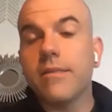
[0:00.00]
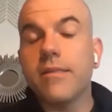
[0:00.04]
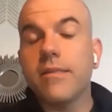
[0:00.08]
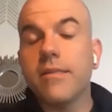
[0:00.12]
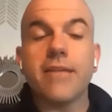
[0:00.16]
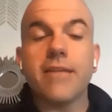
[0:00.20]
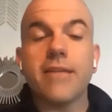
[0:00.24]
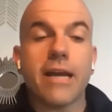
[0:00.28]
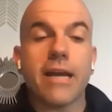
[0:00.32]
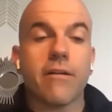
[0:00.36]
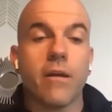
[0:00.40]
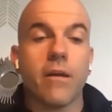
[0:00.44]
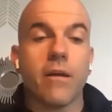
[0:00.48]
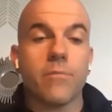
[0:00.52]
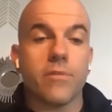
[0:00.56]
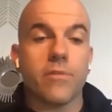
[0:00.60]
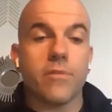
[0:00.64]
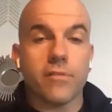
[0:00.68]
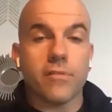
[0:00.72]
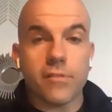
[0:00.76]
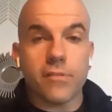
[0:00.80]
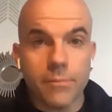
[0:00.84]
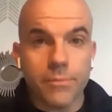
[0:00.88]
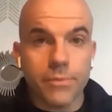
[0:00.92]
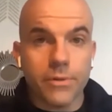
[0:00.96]
These diagrams
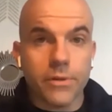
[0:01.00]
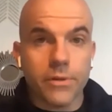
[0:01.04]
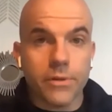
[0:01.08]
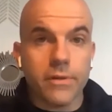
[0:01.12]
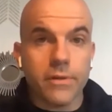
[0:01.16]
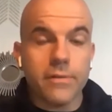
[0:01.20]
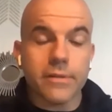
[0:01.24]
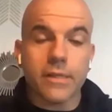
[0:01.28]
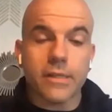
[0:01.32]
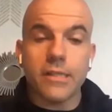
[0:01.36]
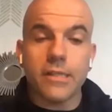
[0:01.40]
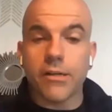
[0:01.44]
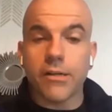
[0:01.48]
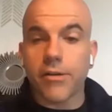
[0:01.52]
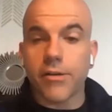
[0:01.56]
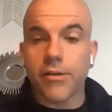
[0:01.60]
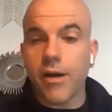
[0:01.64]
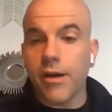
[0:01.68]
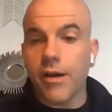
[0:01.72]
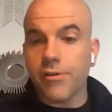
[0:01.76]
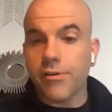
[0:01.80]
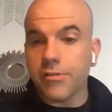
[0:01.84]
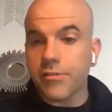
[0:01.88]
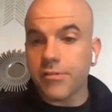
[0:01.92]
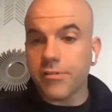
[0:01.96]
are simple and clear
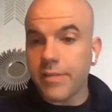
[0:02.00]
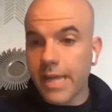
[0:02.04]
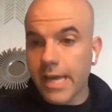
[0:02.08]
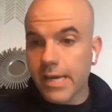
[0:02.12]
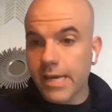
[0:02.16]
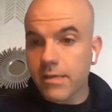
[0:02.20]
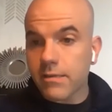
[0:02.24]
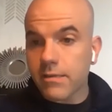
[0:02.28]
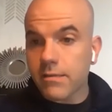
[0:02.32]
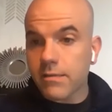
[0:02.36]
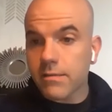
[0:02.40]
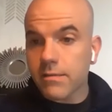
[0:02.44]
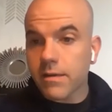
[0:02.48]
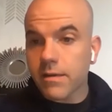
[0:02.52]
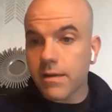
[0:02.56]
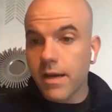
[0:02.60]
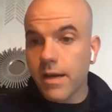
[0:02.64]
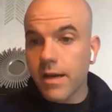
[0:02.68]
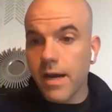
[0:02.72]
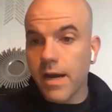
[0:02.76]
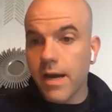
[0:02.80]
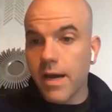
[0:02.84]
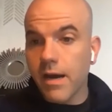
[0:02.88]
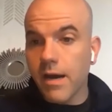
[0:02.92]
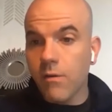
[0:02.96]
to understand.
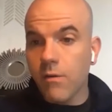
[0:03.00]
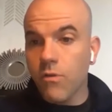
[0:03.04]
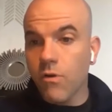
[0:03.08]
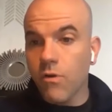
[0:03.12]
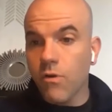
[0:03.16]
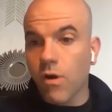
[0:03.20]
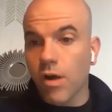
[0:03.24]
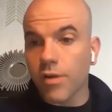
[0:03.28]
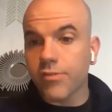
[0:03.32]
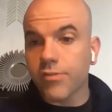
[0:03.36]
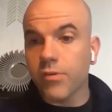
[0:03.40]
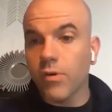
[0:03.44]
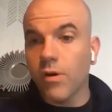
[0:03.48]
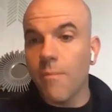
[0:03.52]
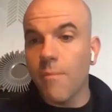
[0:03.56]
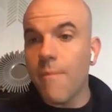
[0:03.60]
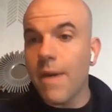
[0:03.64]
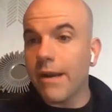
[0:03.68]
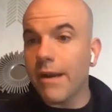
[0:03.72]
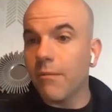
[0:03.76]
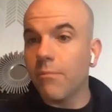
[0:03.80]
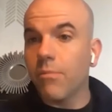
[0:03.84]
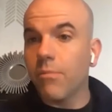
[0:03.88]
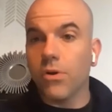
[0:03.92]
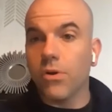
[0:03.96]
They're also
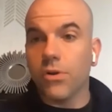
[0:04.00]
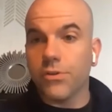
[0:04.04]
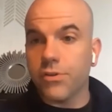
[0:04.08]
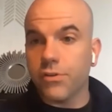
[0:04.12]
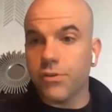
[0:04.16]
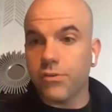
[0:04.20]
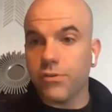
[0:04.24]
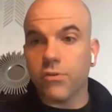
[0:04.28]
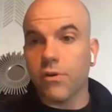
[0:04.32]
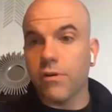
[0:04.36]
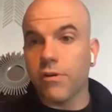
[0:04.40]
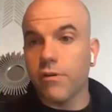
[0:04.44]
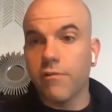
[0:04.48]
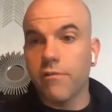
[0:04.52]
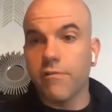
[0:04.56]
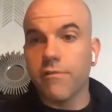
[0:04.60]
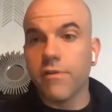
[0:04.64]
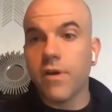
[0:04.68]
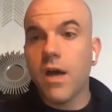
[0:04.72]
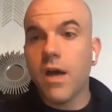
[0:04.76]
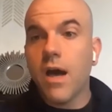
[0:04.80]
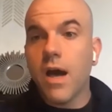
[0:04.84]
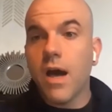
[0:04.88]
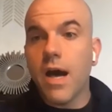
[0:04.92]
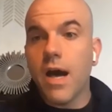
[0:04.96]
amenable to sort
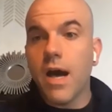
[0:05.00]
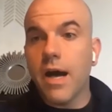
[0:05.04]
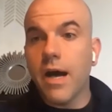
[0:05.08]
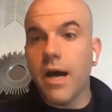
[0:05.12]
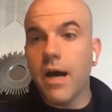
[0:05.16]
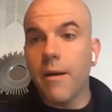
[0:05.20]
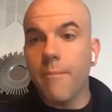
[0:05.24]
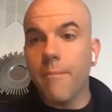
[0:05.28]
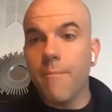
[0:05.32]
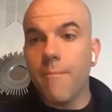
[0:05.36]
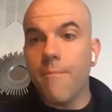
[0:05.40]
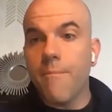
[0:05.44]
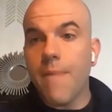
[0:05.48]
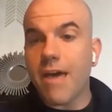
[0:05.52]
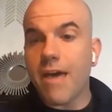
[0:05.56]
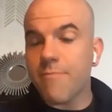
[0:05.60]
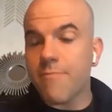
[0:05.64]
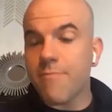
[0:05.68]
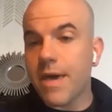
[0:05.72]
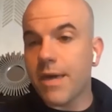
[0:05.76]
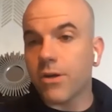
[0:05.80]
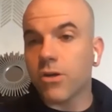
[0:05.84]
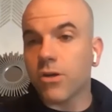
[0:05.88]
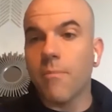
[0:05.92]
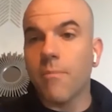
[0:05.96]
of
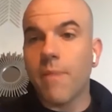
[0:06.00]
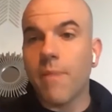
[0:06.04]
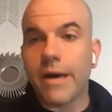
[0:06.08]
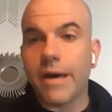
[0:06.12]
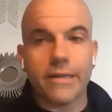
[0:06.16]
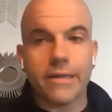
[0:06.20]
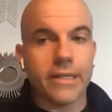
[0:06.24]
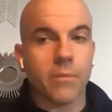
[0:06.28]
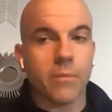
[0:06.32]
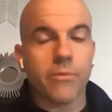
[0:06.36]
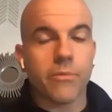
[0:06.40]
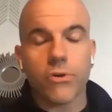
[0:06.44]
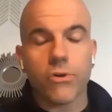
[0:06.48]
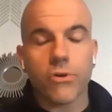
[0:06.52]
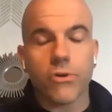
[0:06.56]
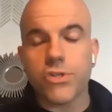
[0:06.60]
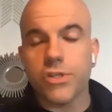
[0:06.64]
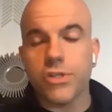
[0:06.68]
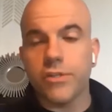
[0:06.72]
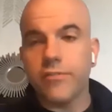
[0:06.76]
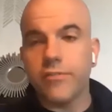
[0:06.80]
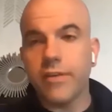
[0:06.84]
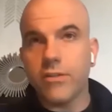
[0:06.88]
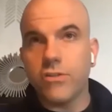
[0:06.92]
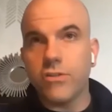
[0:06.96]
mathematical modeling
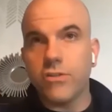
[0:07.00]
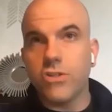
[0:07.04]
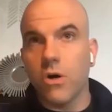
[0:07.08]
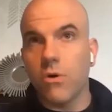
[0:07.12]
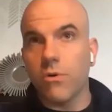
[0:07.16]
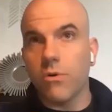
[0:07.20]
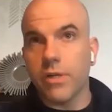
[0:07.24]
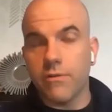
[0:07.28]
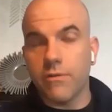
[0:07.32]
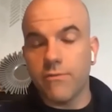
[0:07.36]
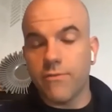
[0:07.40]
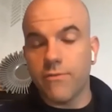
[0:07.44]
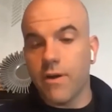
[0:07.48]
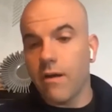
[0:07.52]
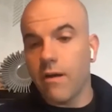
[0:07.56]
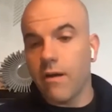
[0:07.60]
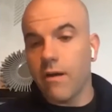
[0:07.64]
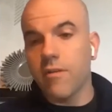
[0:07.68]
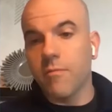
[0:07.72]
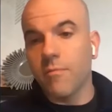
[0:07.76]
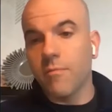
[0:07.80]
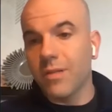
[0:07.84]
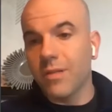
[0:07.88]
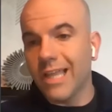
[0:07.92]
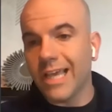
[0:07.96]
approaches that don't
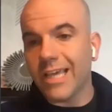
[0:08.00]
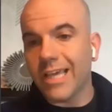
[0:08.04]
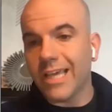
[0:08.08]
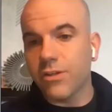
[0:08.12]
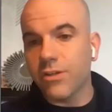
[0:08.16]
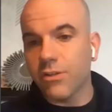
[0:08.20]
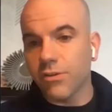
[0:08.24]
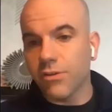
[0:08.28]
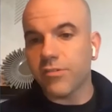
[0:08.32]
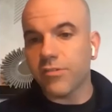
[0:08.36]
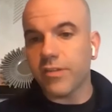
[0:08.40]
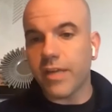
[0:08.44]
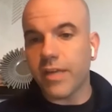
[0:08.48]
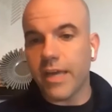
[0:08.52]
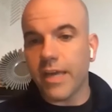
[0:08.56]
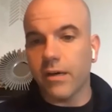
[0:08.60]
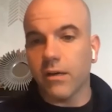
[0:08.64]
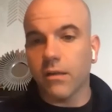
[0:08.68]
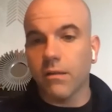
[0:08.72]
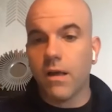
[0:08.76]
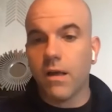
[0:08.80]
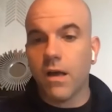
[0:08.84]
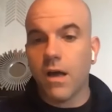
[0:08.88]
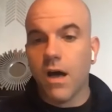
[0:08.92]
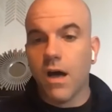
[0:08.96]
involve the molecular
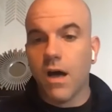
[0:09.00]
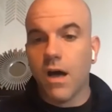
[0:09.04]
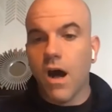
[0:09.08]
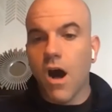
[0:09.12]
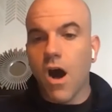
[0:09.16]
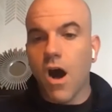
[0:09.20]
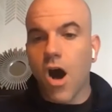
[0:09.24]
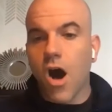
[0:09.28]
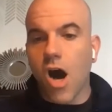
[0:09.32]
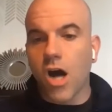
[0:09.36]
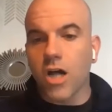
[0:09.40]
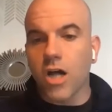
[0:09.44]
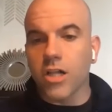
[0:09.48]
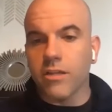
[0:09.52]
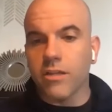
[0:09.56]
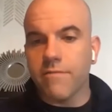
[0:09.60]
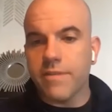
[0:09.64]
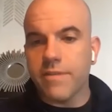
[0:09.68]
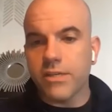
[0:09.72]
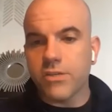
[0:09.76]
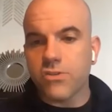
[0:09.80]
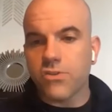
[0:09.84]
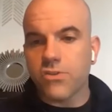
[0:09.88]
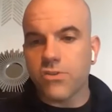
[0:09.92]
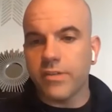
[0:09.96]
scale. All
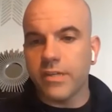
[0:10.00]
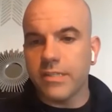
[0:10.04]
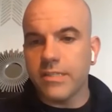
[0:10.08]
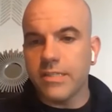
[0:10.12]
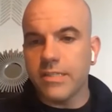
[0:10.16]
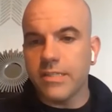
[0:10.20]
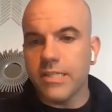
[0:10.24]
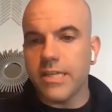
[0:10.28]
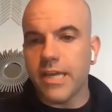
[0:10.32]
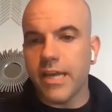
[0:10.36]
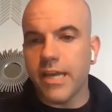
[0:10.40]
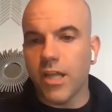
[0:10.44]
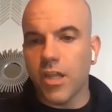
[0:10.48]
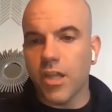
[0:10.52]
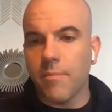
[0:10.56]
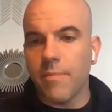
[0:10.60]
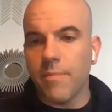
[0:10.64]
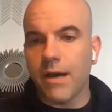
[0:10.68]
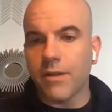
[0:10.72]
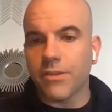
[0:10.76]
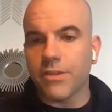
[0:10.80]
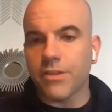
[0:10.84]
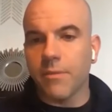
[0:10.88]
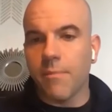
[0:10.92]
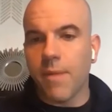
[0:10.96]
of the interesting detail
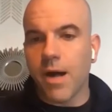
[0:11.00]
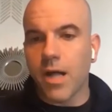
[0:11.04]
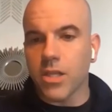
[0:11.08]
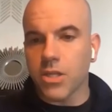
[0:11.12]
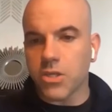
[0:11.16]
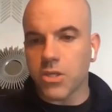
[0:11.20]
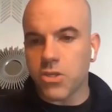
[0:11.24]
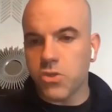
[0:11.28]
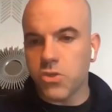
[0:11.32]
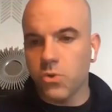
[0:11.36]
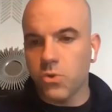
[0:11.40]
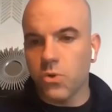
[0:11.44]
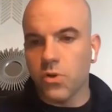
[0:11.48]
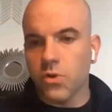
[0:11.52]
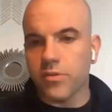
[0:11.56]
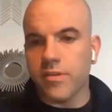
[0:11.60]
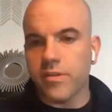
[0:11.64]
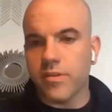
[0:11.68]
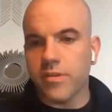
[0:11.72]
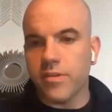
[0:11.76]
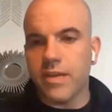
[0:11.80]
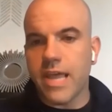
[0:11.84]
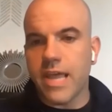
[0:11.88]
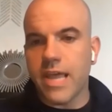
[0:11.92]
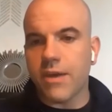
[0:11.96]
about the
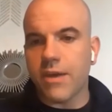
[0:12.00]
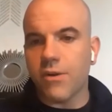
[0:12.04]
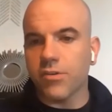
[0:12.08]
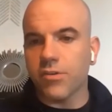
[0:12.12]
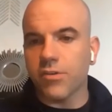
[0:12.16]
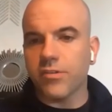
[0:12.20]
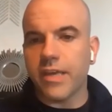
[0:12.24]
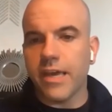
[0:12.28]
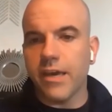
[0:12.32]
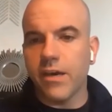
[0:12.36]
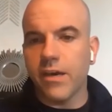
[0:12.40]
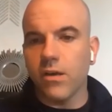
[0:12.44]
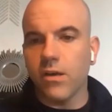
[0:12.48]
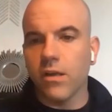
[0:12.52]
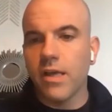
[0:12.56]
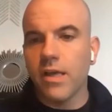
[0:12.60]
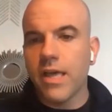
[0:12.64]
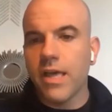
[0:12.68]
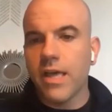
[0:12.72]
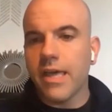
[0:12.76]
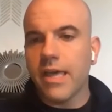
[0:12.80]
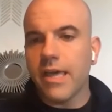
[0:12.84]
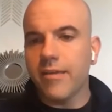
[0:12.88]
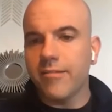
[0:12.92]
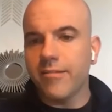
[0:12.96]
molecules and the nanoscale
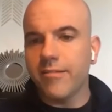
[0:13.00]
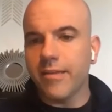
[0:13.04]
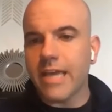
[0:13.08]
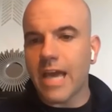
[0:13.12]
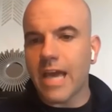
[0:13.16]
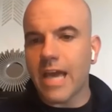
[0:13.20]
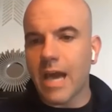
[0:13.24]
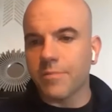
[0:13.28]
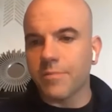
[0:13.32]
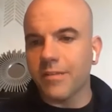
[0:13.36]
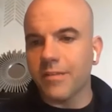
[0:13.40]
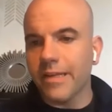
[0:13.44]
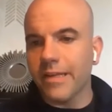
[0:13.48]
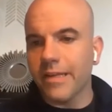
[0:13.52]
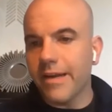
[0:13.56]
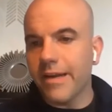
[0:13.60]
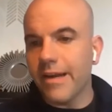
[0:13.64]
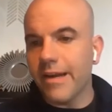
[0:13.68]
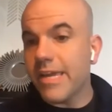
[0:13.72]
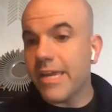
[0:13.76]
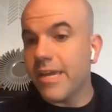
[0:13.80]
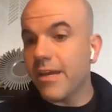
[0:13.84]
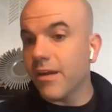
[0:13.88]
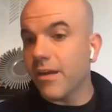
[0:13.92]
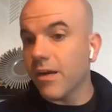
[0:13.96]
is
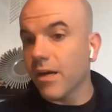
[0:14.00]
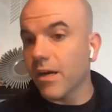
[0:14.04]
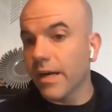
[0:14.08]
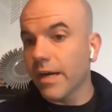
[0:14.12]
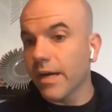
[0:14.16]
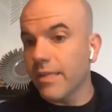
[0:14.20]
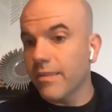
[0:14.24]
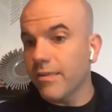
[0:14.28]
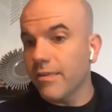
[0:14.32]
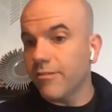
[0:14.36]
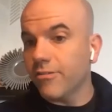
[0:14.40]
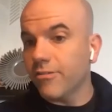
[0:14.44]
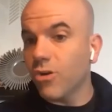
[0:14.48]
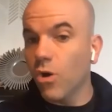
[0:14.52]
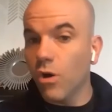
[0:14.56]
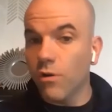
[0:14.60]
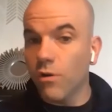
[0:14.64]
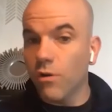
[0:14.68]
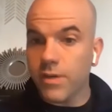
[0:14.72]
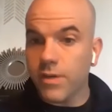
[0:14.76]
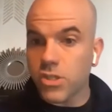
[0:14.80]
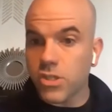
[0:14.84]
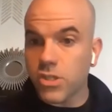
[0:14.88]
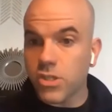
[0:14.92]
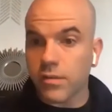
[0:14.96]
encapsulated here in these
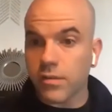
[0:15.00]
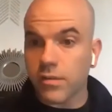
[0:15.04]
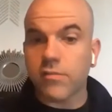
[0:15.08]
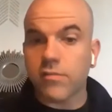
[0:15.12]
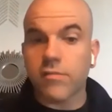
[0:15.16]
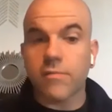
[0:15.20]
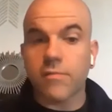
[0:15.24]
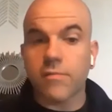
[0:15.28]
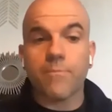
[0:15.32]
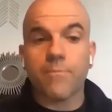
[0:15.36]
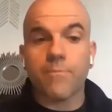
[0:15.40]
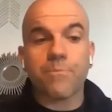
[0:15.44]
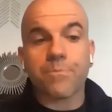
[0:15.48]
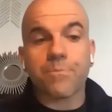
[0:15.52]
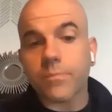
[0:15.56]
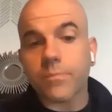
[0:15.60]
coefficients.